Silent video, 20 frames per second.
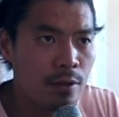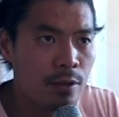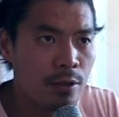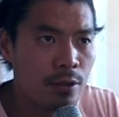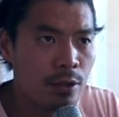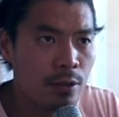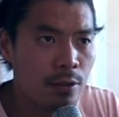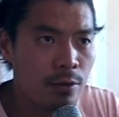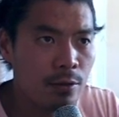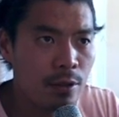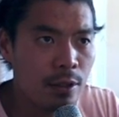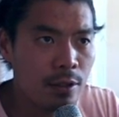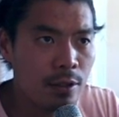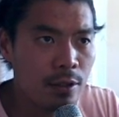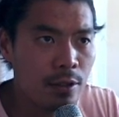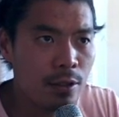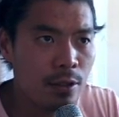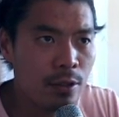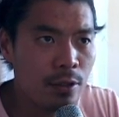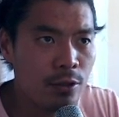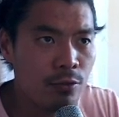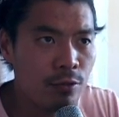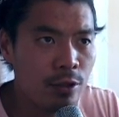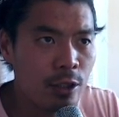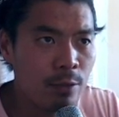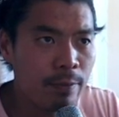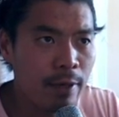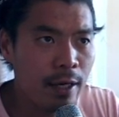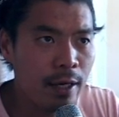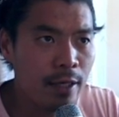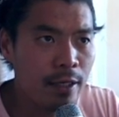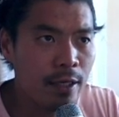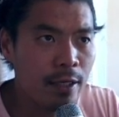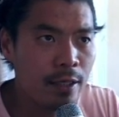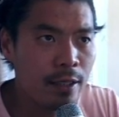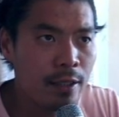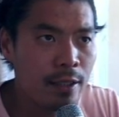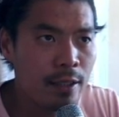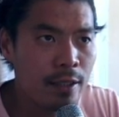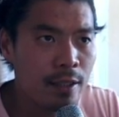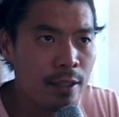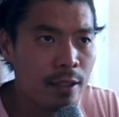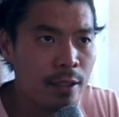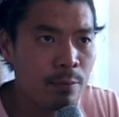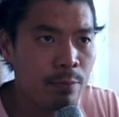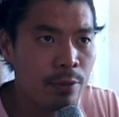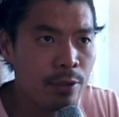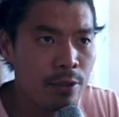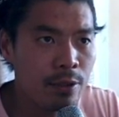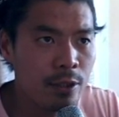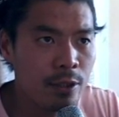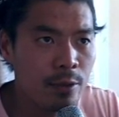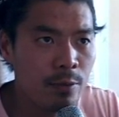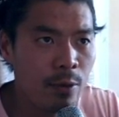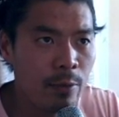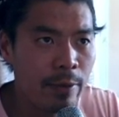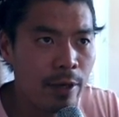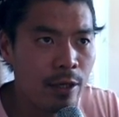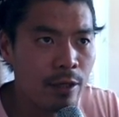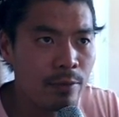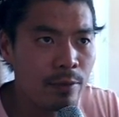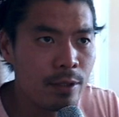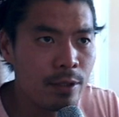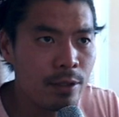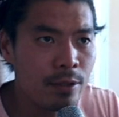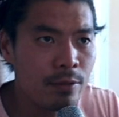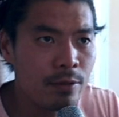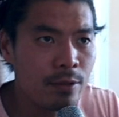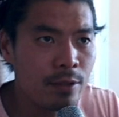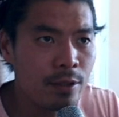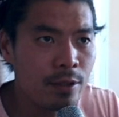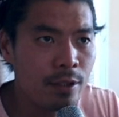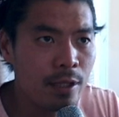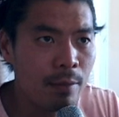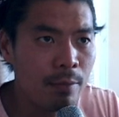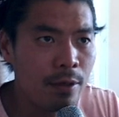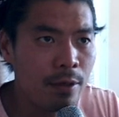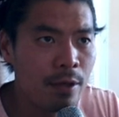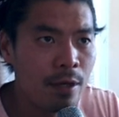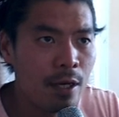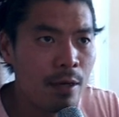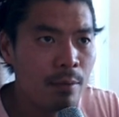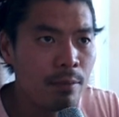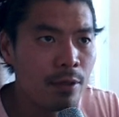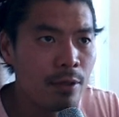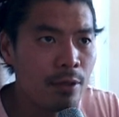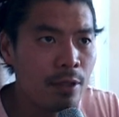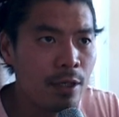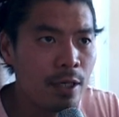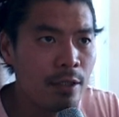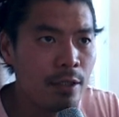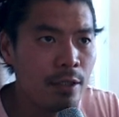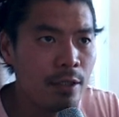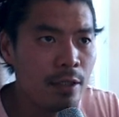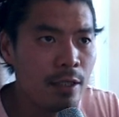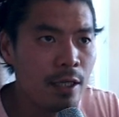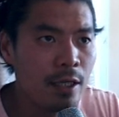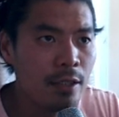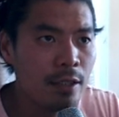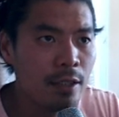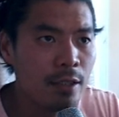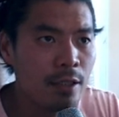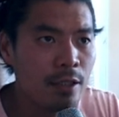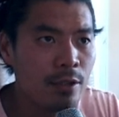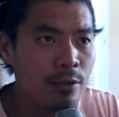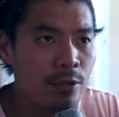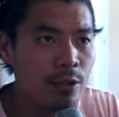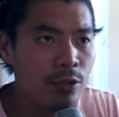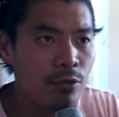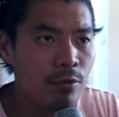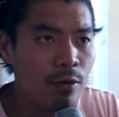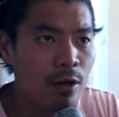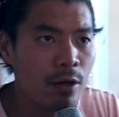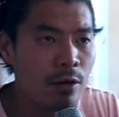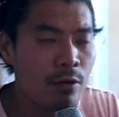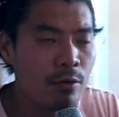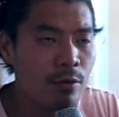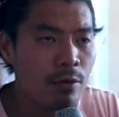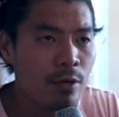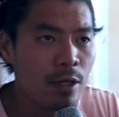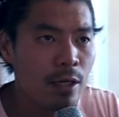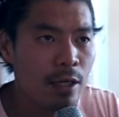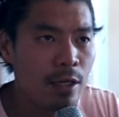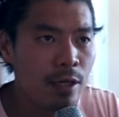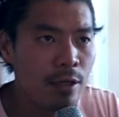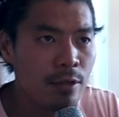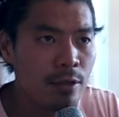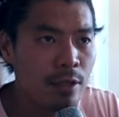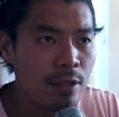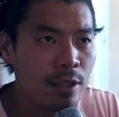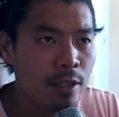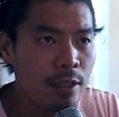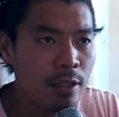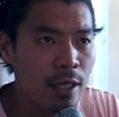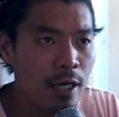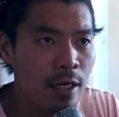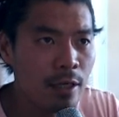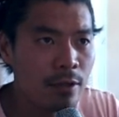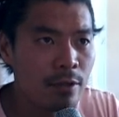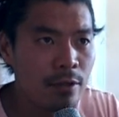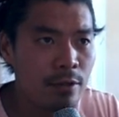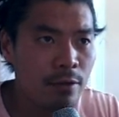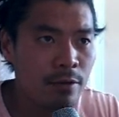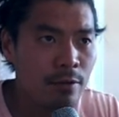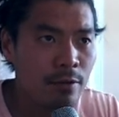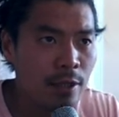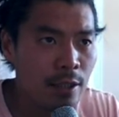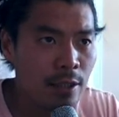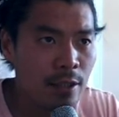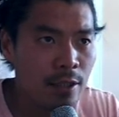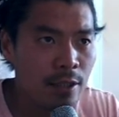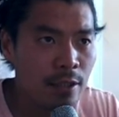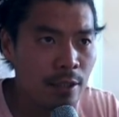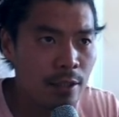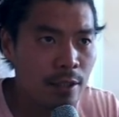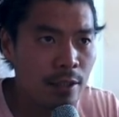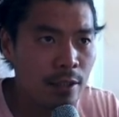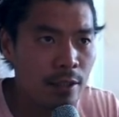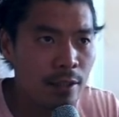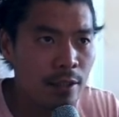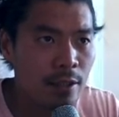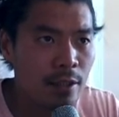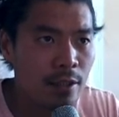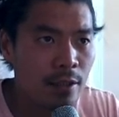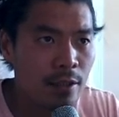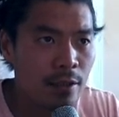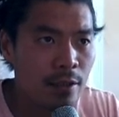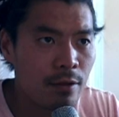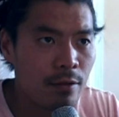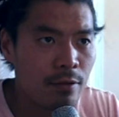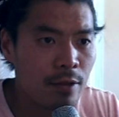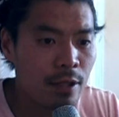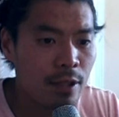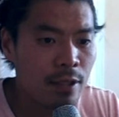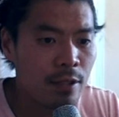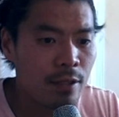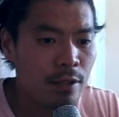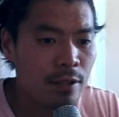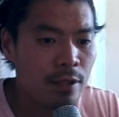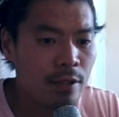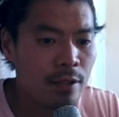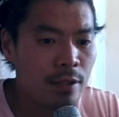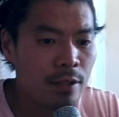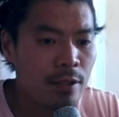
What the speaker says: So he doesn't start his reach back. He's building this momentum. He's doing all this stepping. But look, as he gets into his throw, here's the disc angle, right? Right here.